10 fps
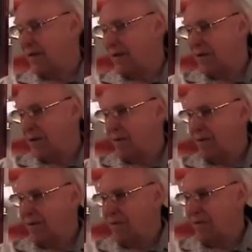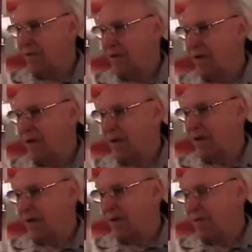
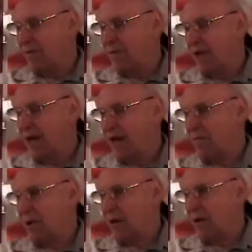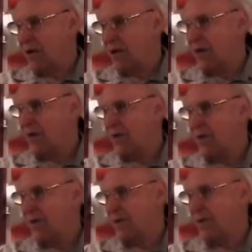Uh, we had a belt.
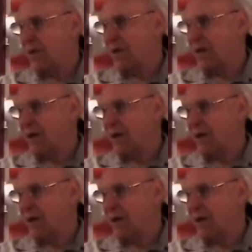Belt, okay.